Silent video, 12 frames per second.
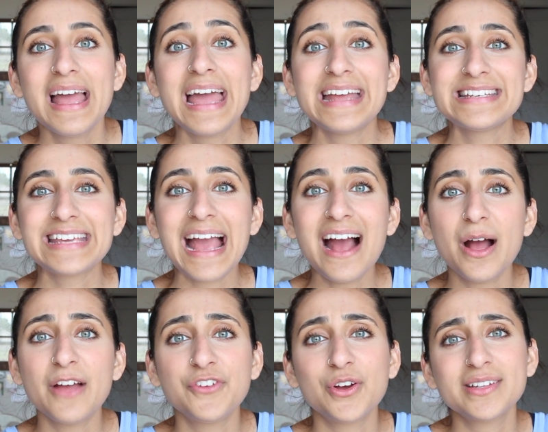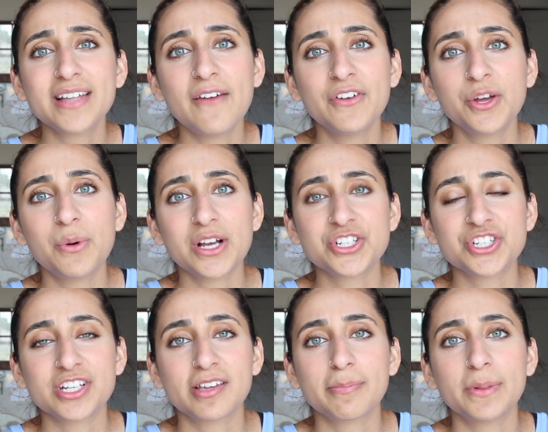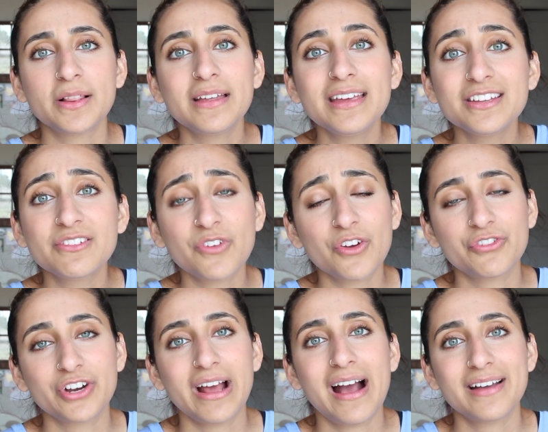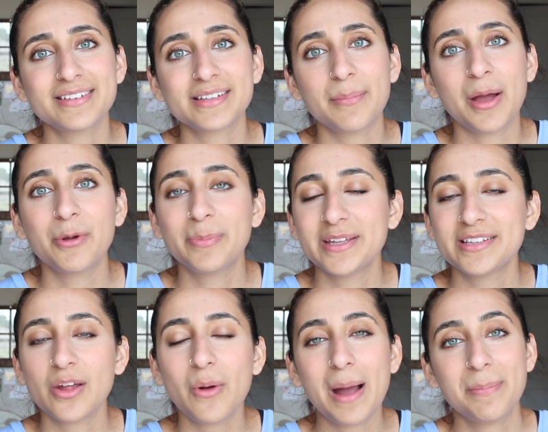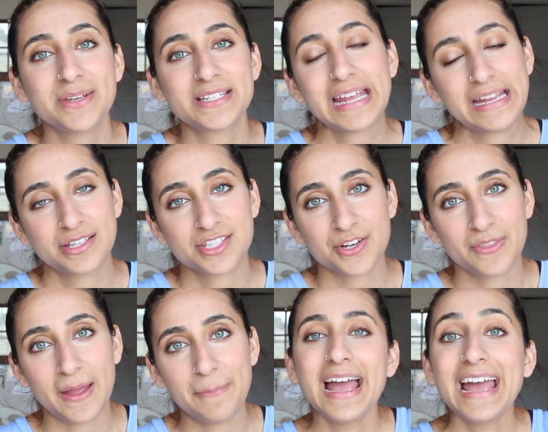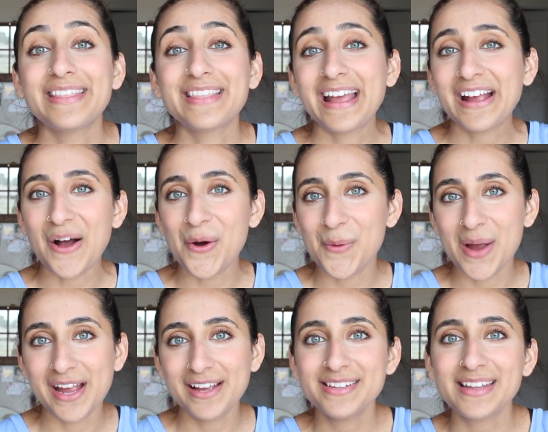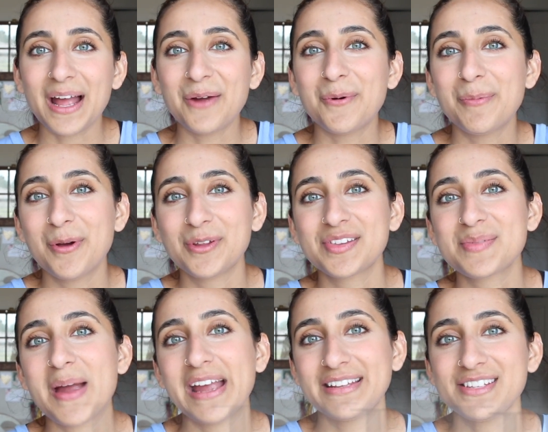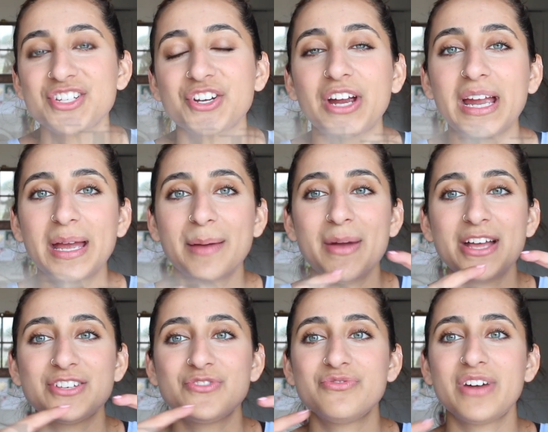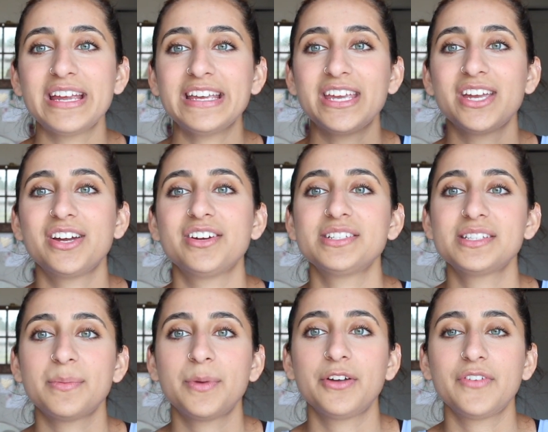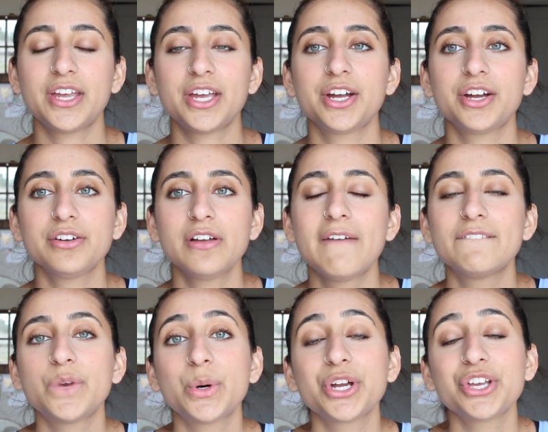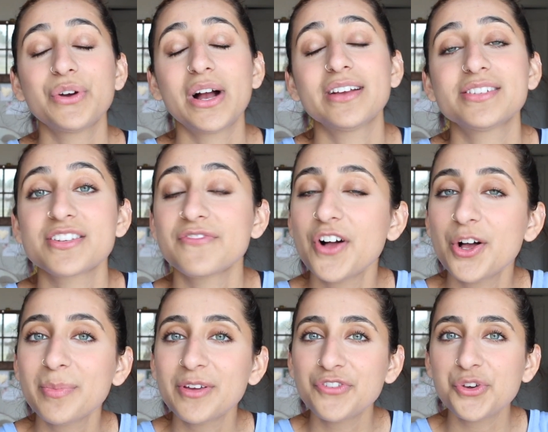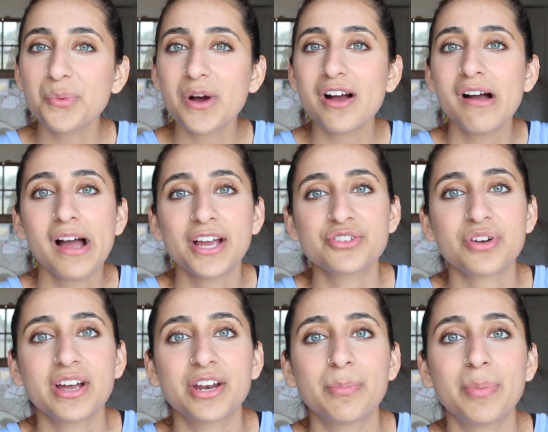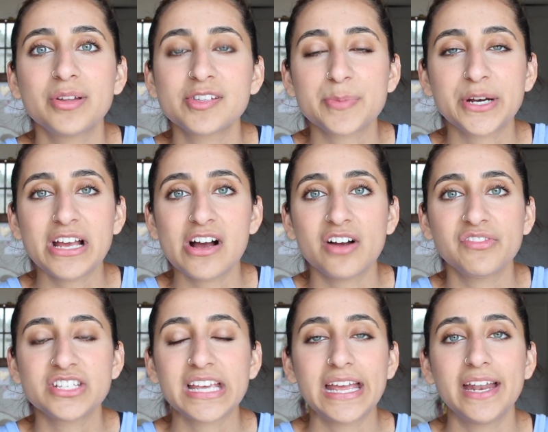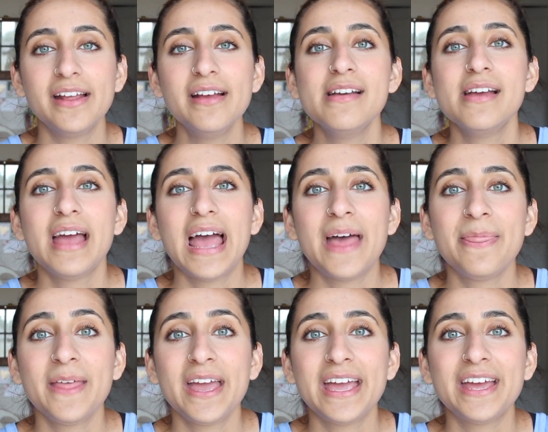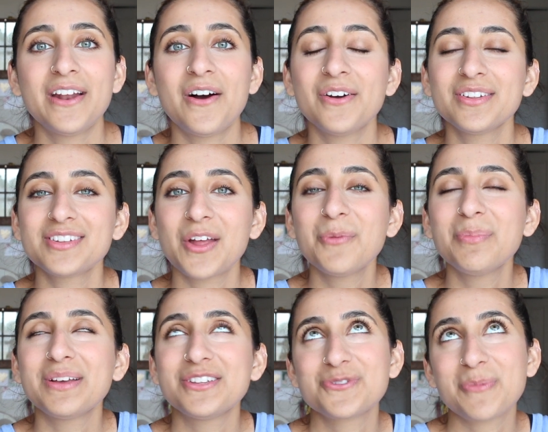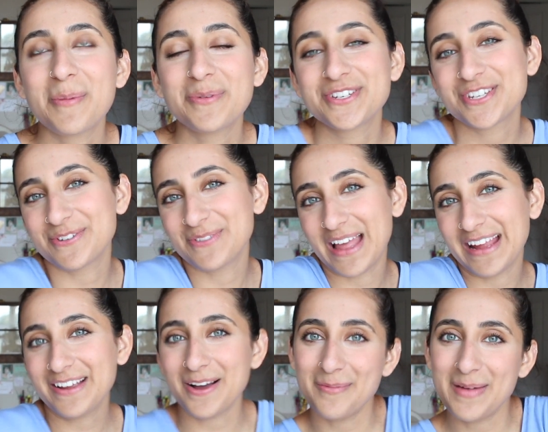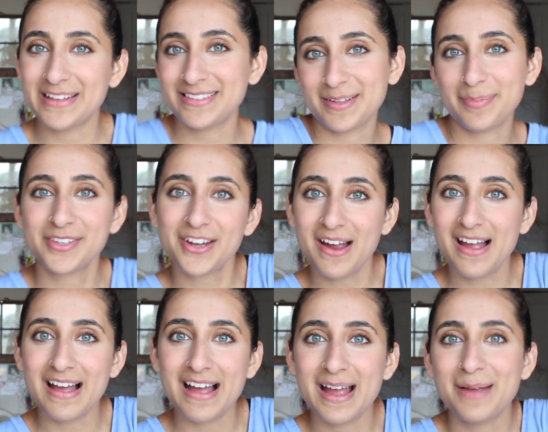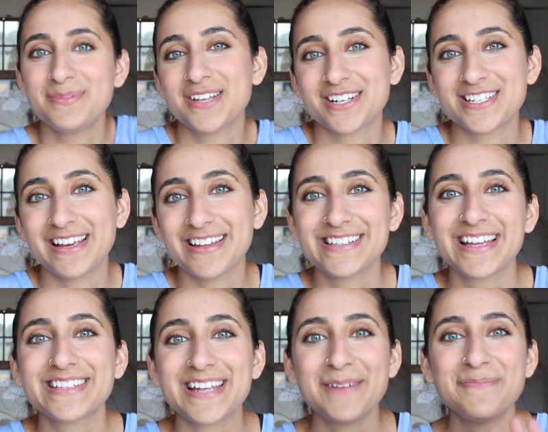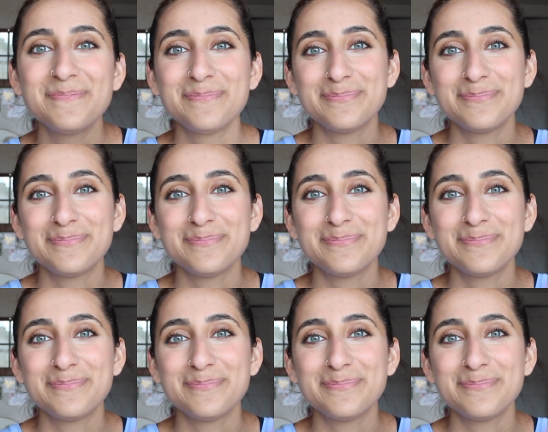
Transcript: And yeah, if you guys have any questions, please feel free to ask them. I would be so happy to answer them. And like always, I will post my Instagram right here, somewhere over here for you guys to follow me if you want. I try to post pretty often. And then also please remember to like, comment, and subscribe. Talk to you guys next time.